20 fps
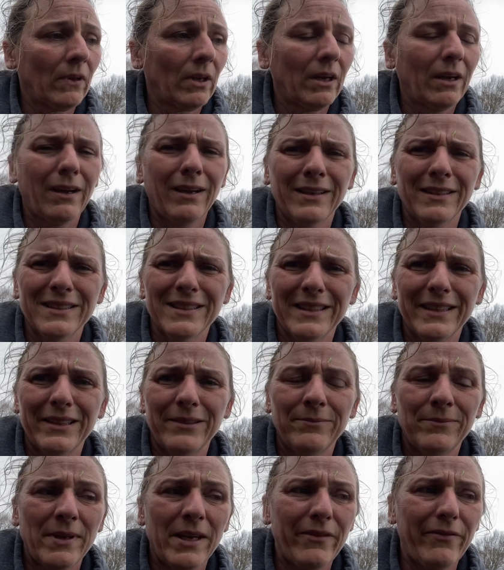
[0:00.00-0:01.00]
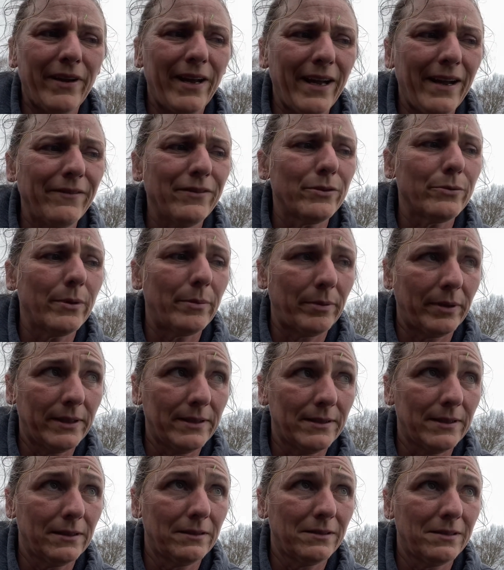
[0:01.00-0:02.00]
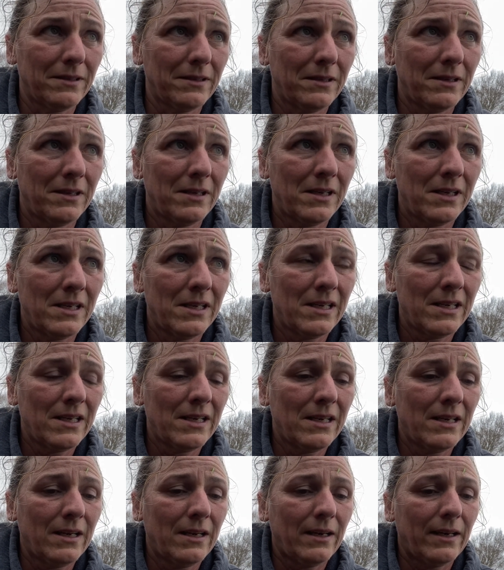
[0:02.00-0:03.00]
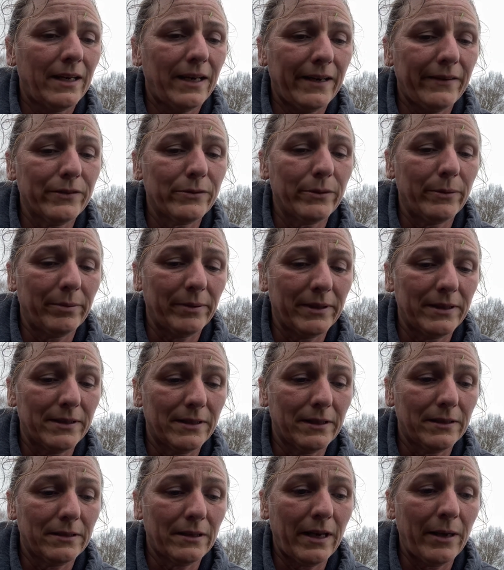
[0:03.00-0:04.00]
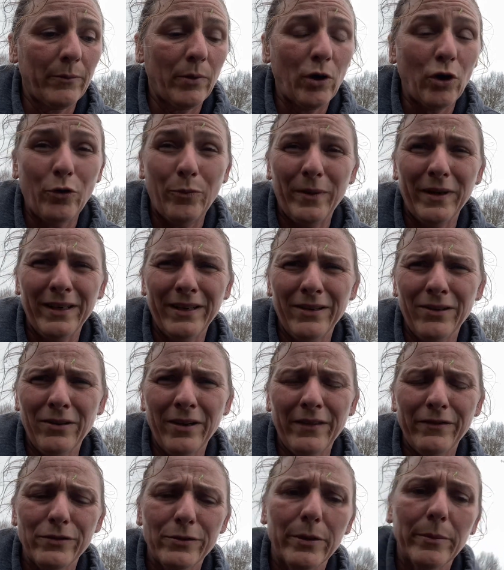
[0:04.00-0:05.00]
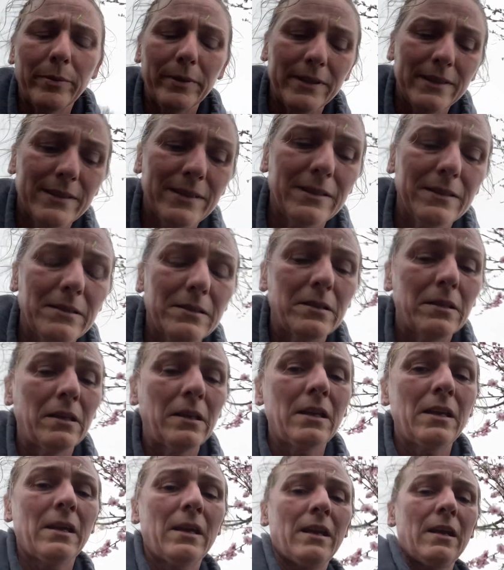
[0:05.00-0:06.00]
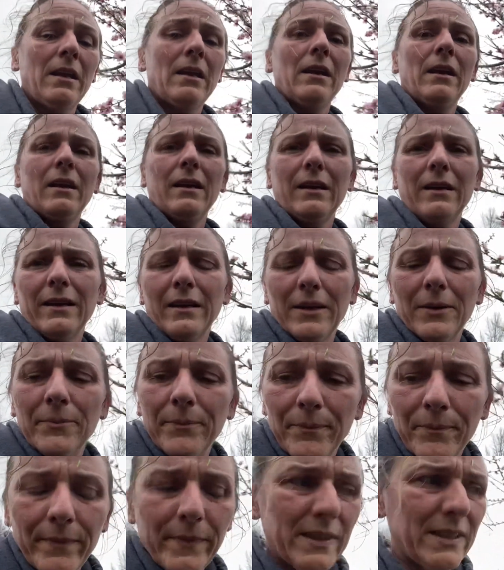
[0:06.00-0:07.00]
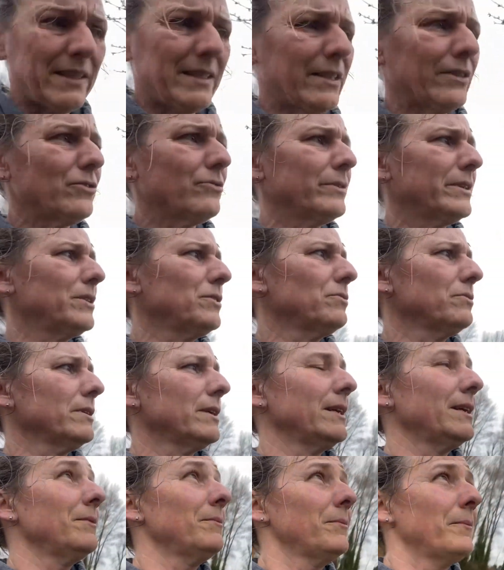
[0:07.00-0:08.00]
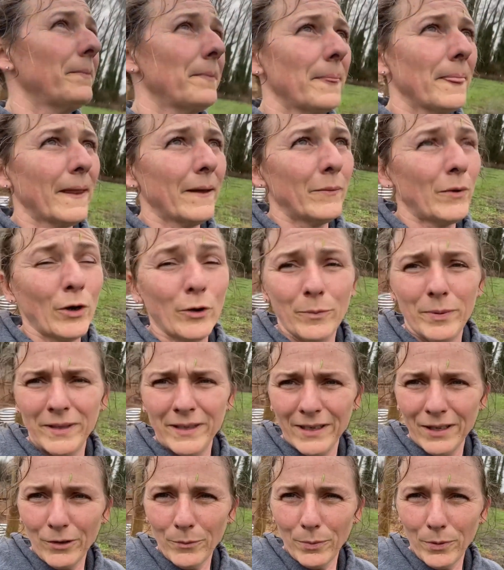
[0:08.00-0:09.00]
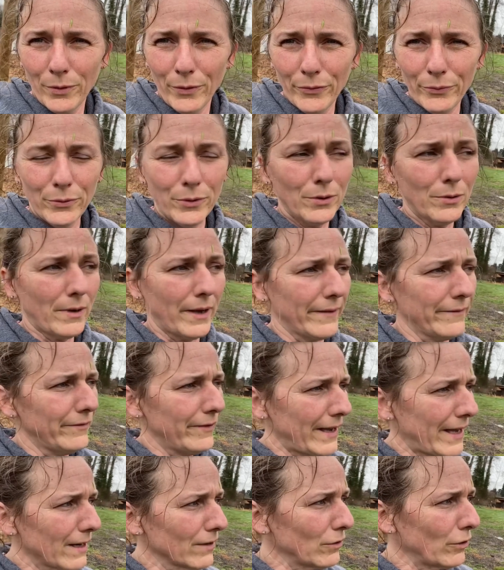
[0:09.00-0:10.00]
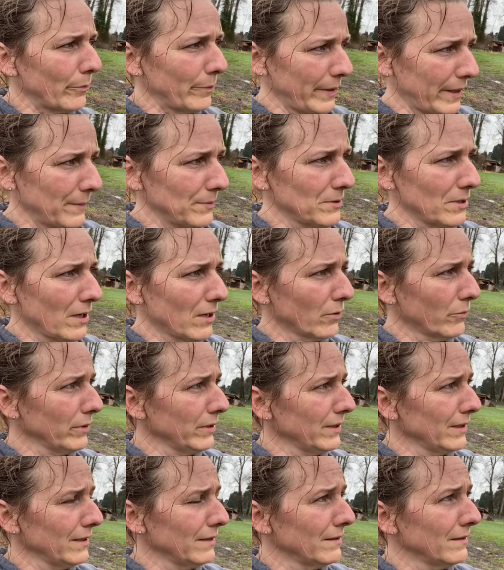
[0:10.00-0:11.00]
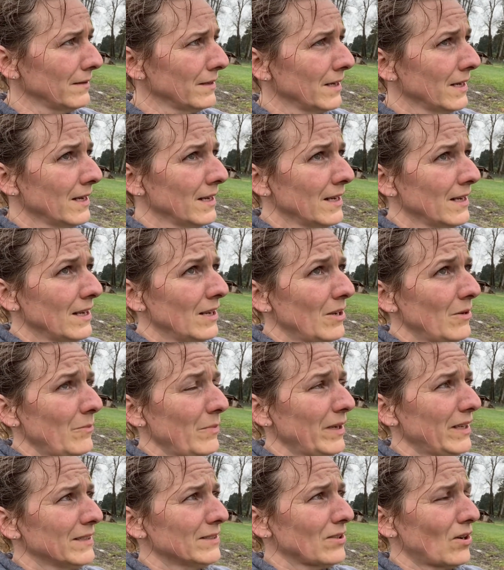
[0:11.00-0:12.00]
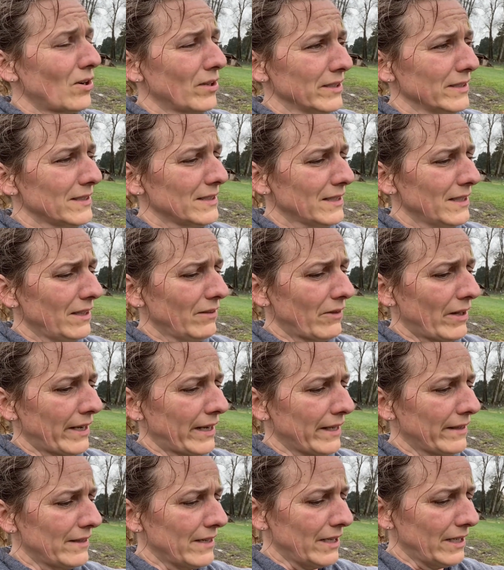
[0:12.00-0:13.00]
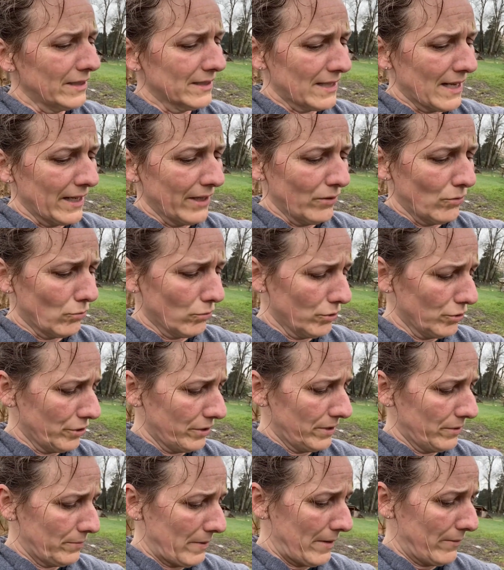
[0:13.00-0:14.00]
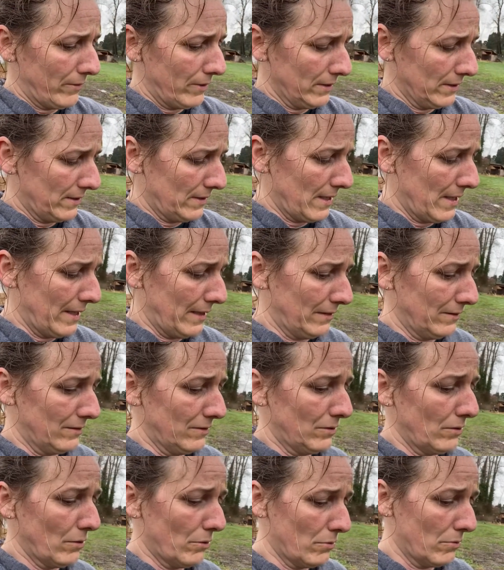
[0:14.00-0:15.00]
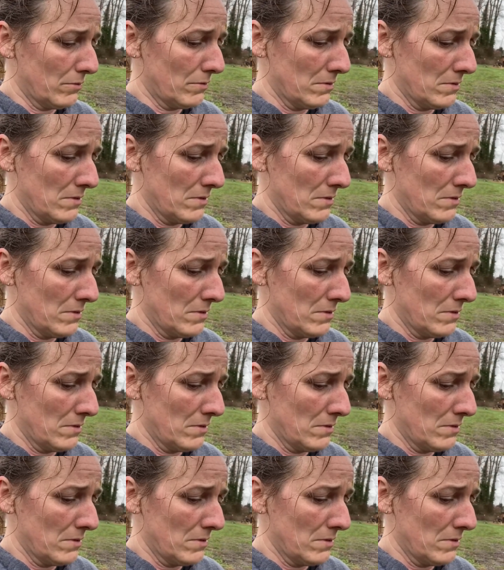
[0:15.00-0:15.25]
honestly, if I have to replace it, I have to replace it. I'm hoping I don't have to replace it. This nectarine tree, I'm hoping it'll pull through. I've had a little pep talk with it because honestly, like I think it's kind of gorgeous right where it's sitting. So